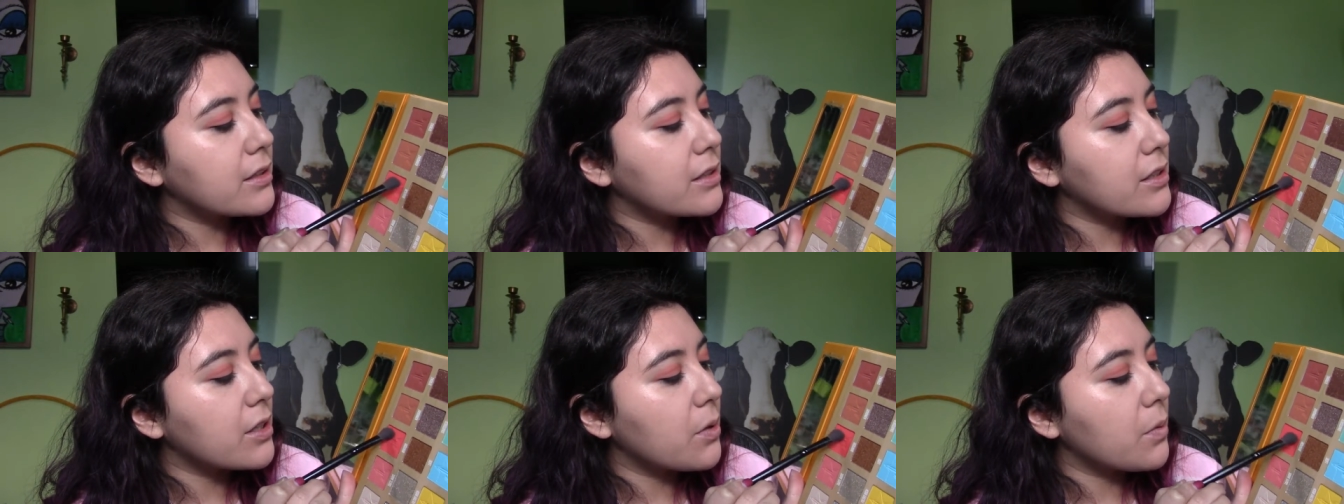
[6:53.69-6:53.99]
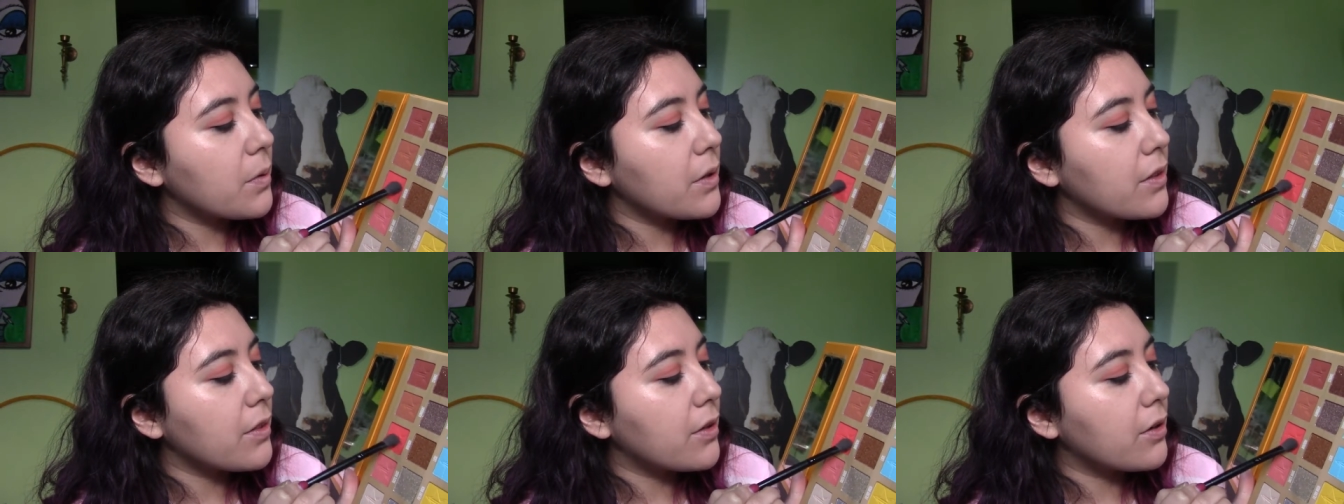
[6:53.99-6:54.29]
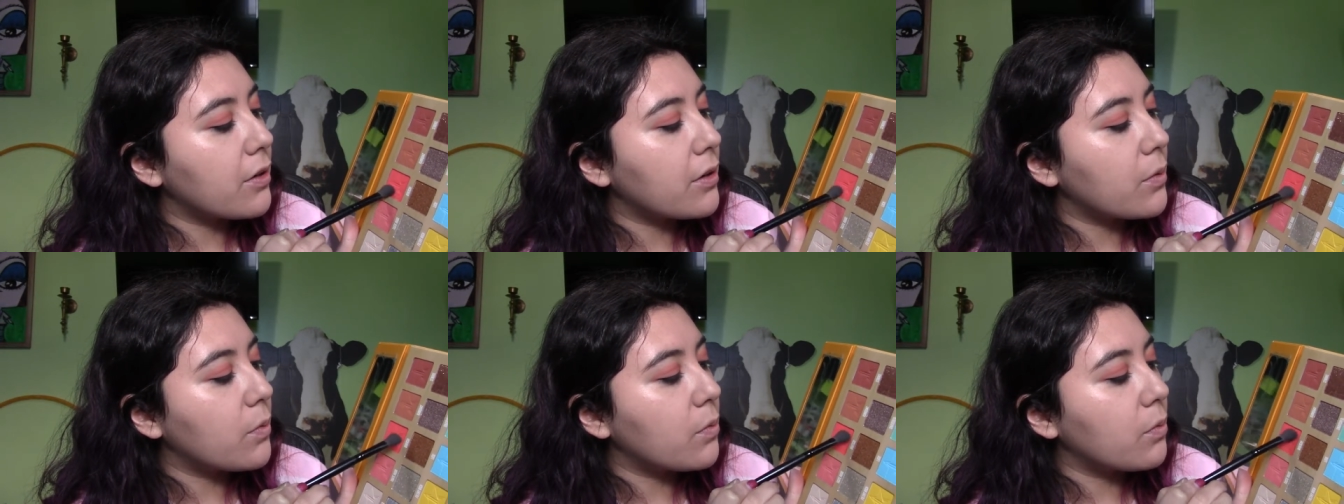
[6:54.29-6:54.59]
go in
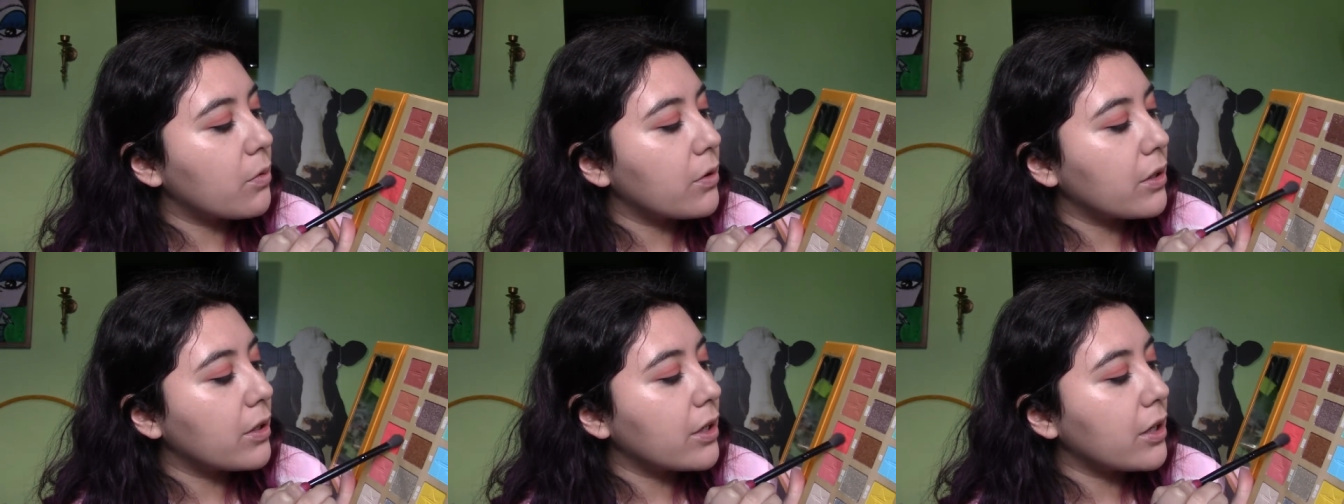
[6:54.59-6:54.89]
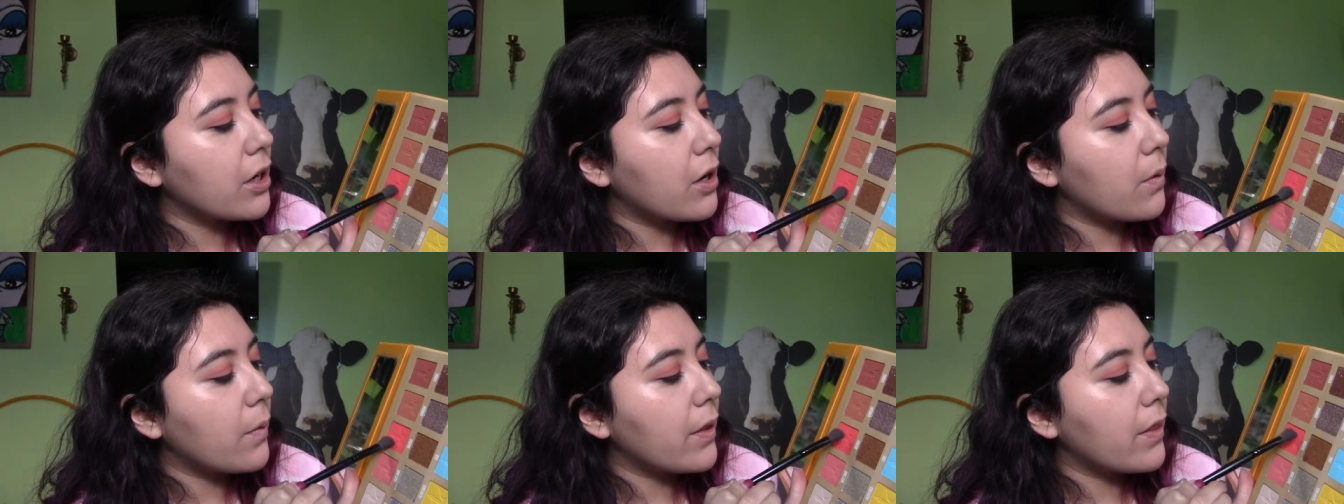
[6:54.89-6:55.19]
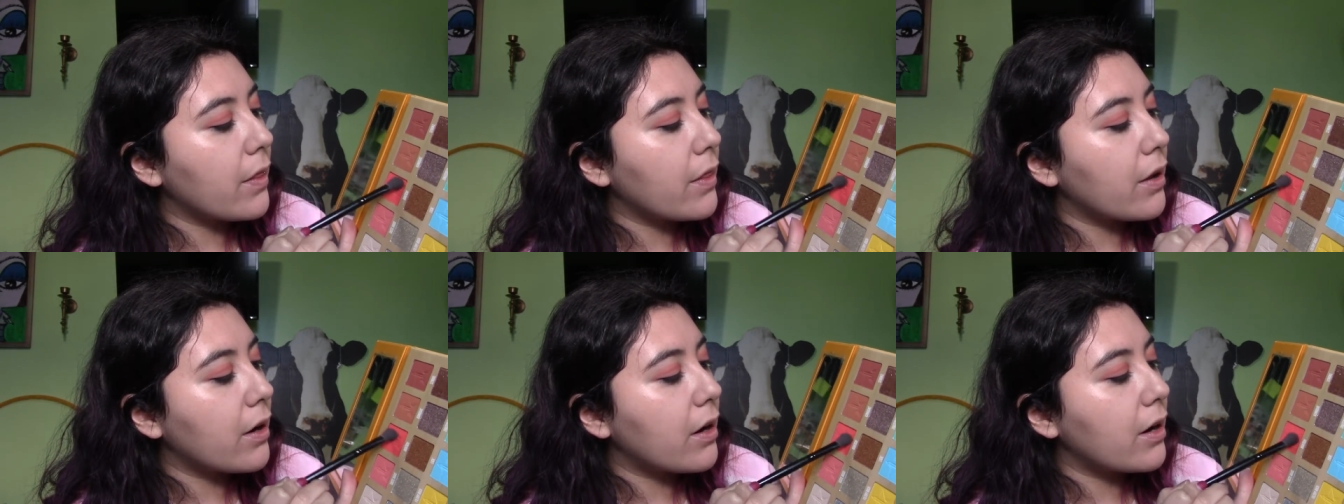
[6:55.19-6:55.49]
there and really go
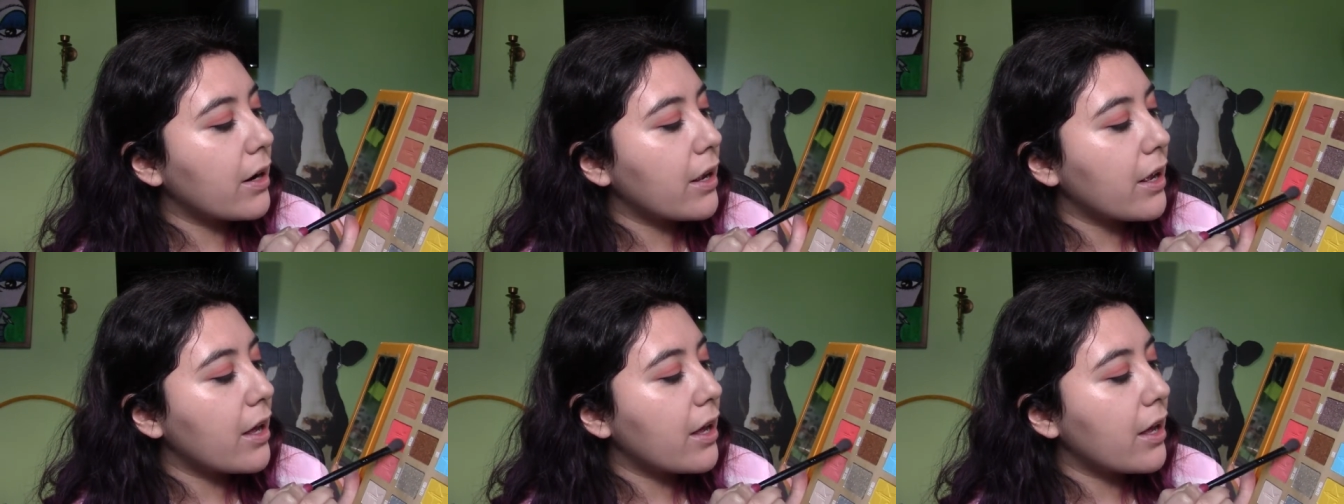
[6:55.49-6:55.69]
in there.